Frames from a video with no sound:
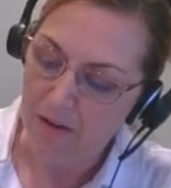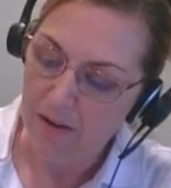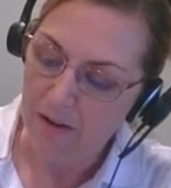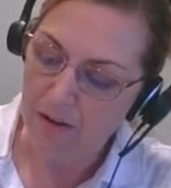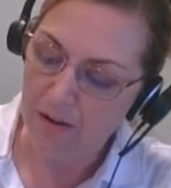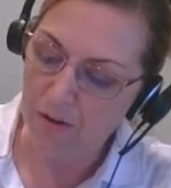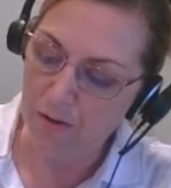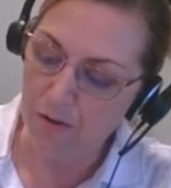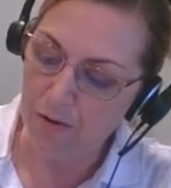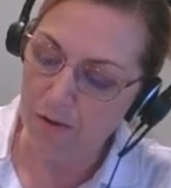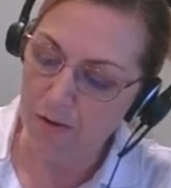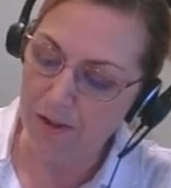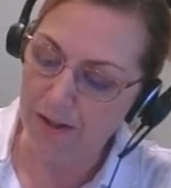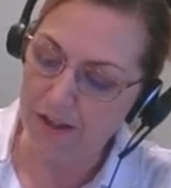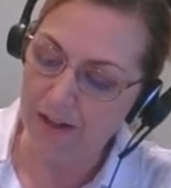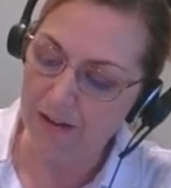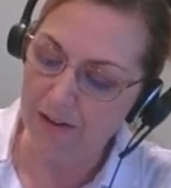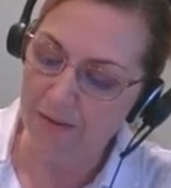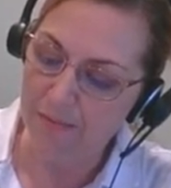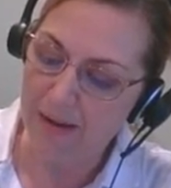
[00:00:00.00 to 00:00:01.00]

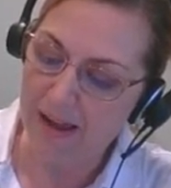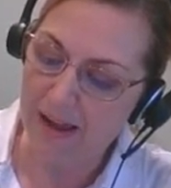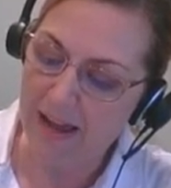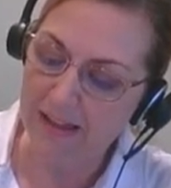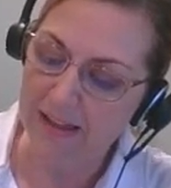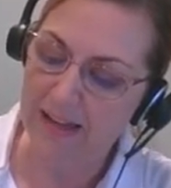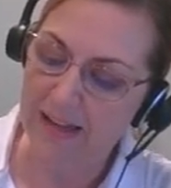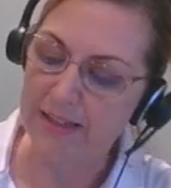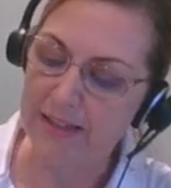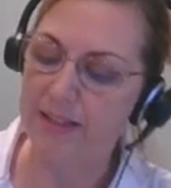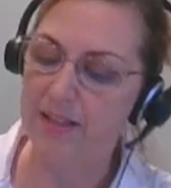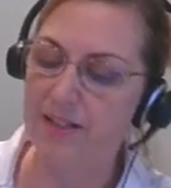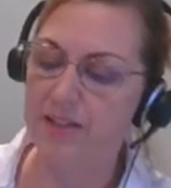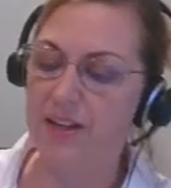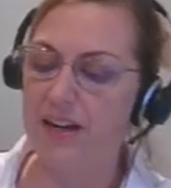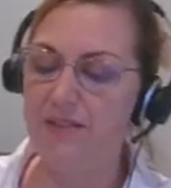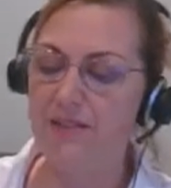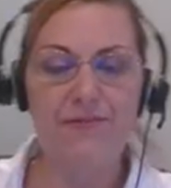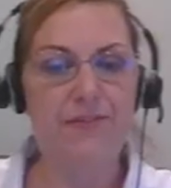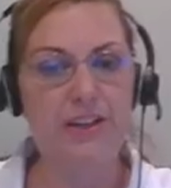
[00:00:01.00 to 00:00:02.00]
earlier math classes, I
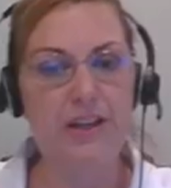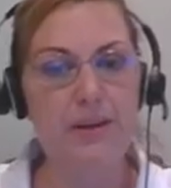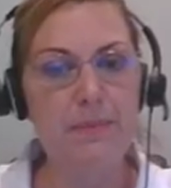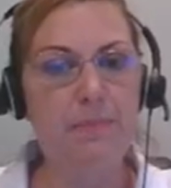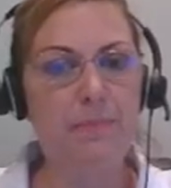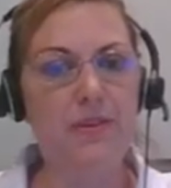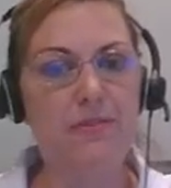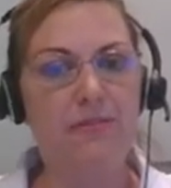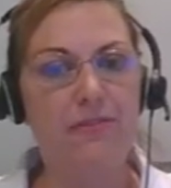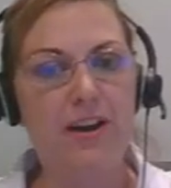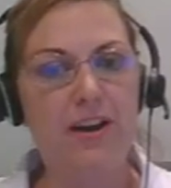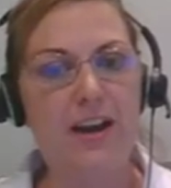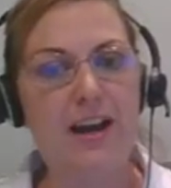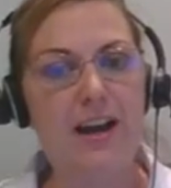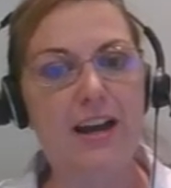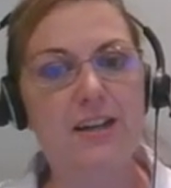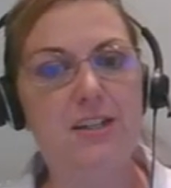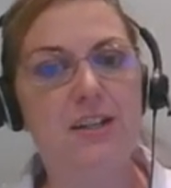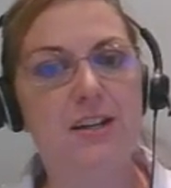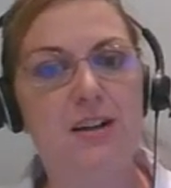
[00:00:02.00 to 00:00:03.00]
didn't flip the
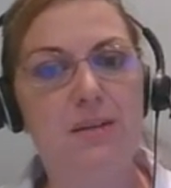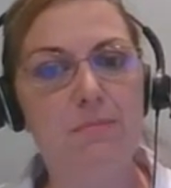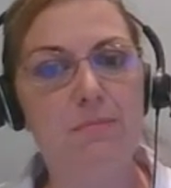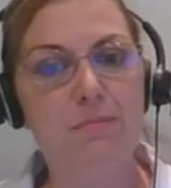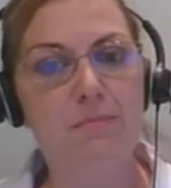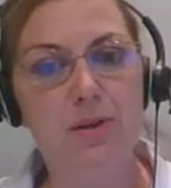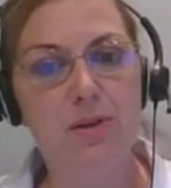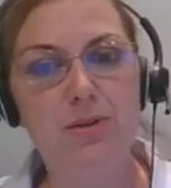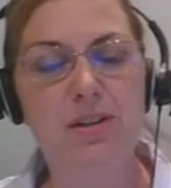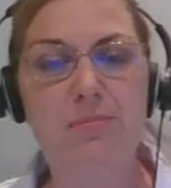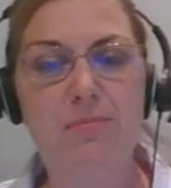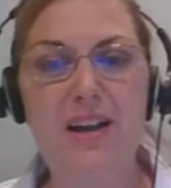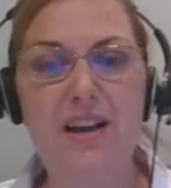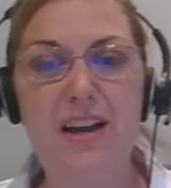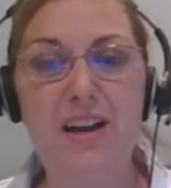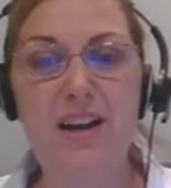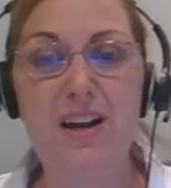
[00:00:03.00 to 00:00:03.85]
fraction and multiply and all